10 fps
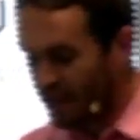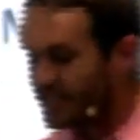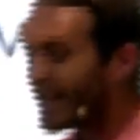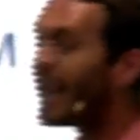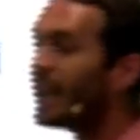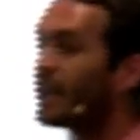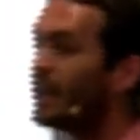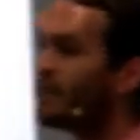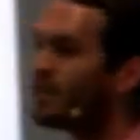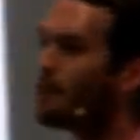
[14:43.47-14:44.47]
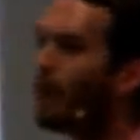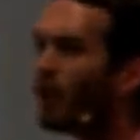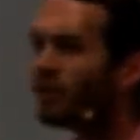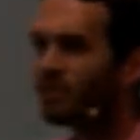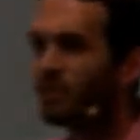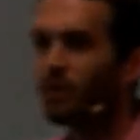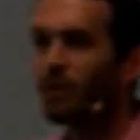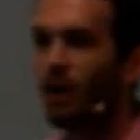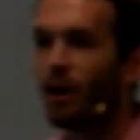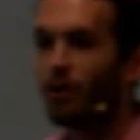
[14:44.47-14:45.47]
deity? Is it a personal
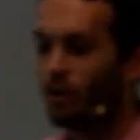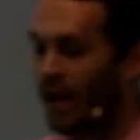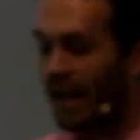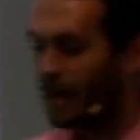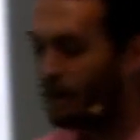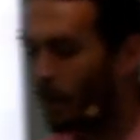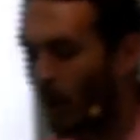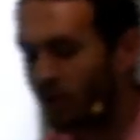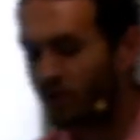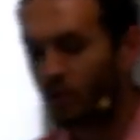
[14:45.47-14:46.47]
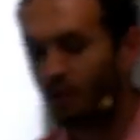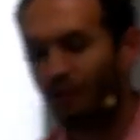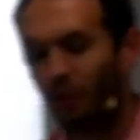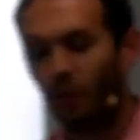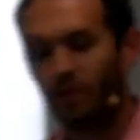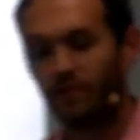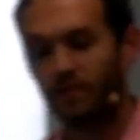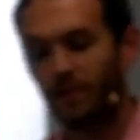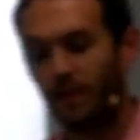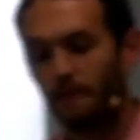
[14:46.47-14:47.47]
God or an impersonal force?
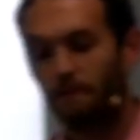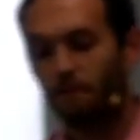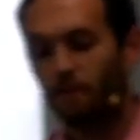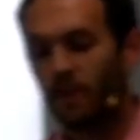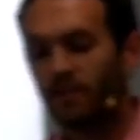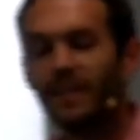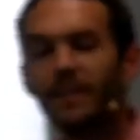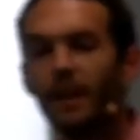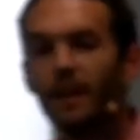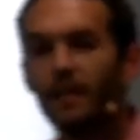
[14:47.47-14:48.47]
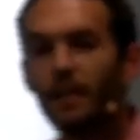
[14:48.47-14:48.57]
You see, the